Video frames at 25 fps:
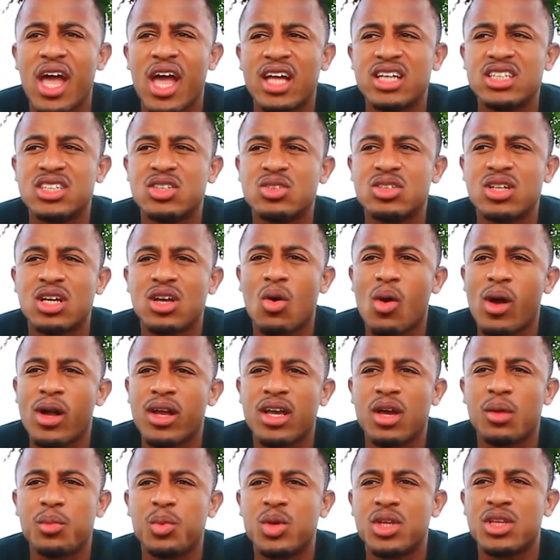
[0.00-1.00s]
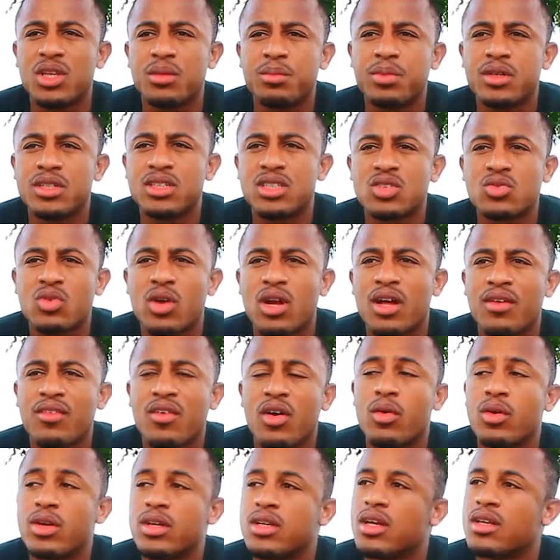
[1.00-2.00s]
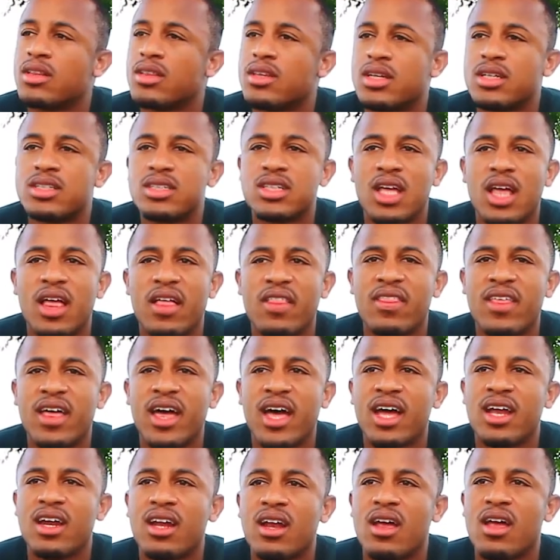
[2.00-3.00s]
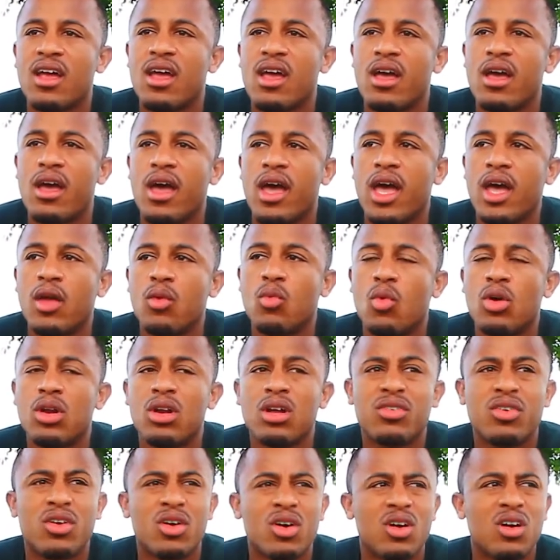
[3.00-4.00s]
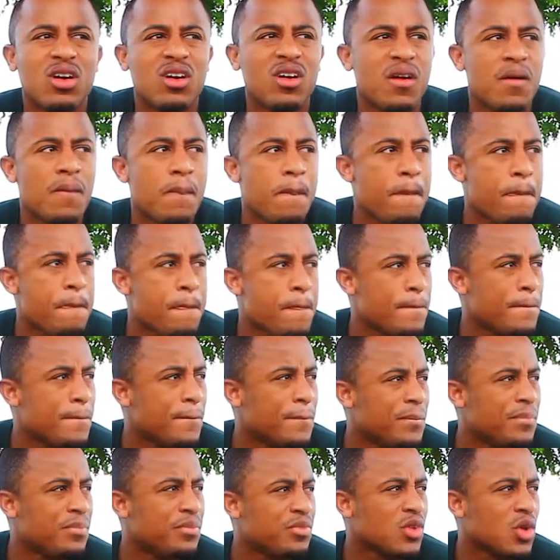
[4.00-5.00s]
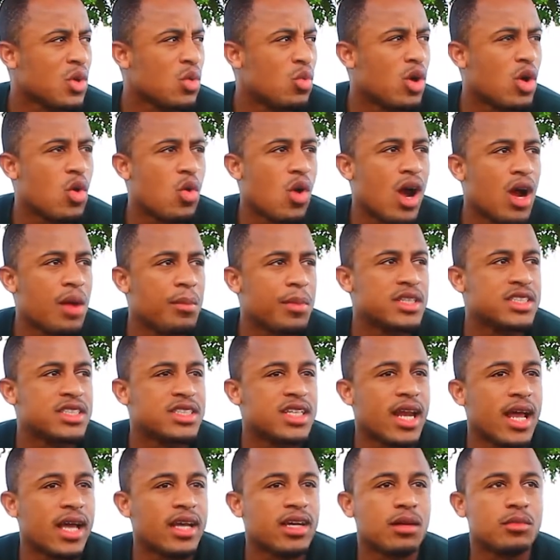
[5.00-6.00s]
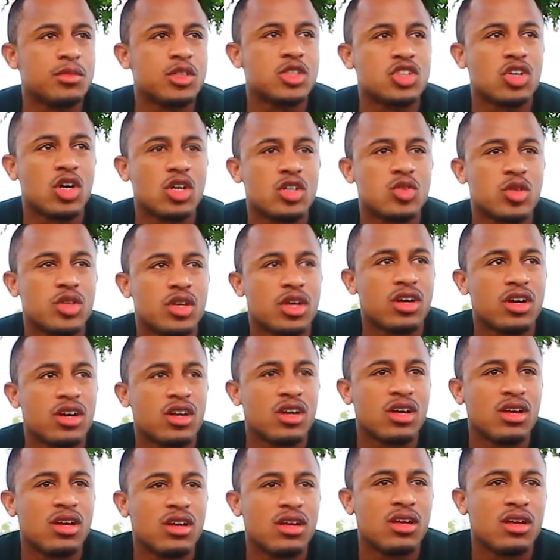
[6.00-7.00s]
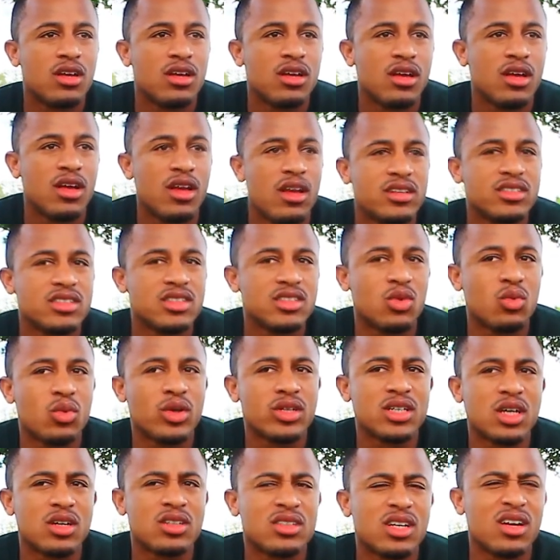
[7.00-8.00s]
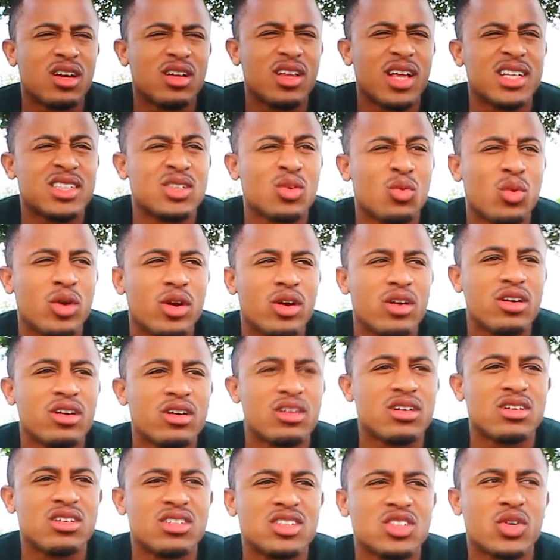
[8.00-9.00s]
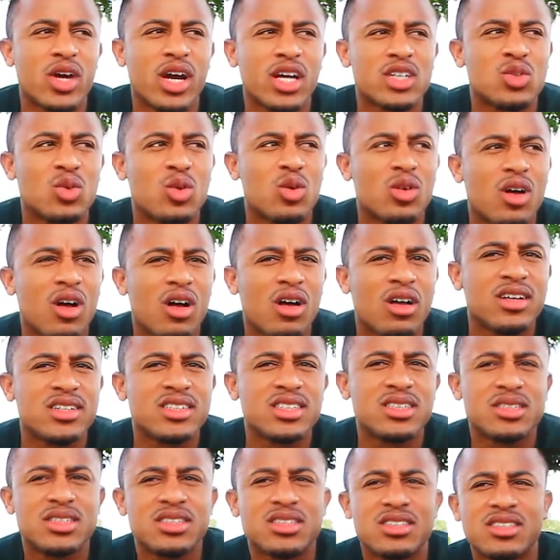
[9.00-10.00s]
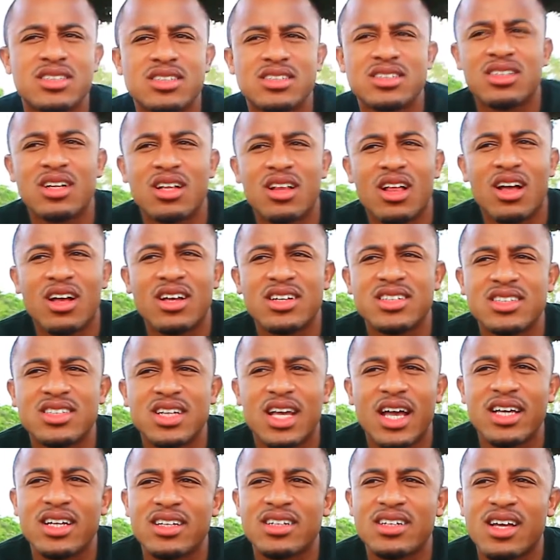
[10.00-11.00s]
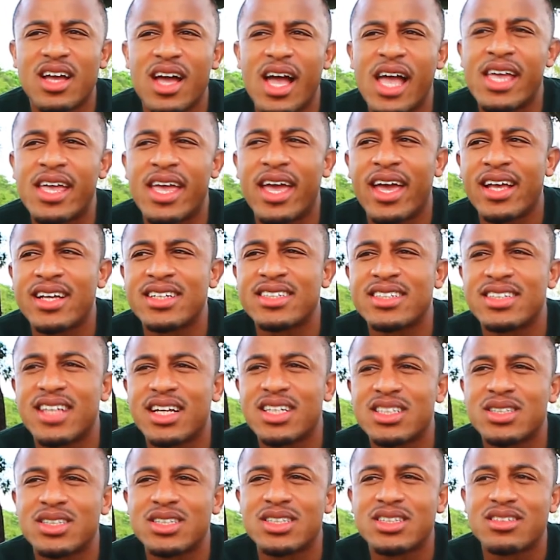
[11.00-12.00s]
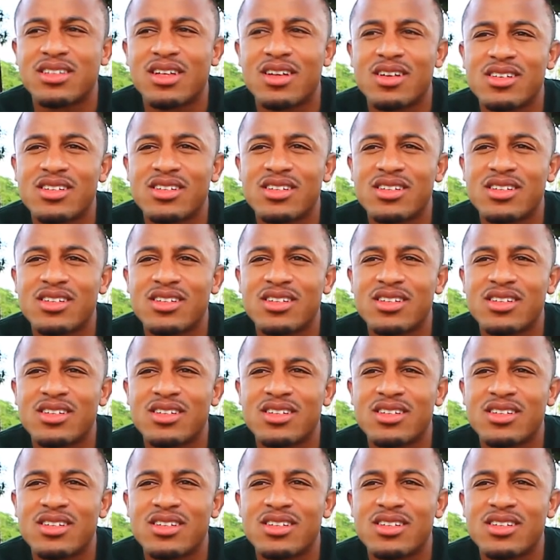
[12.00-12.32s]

And she was like, "Oh, I can help you get the business right. I've already done this and that." And one of her requirements is that I come to church with her. To which I was like, "Oh, that's a weird contractual cause clause. I I guess that's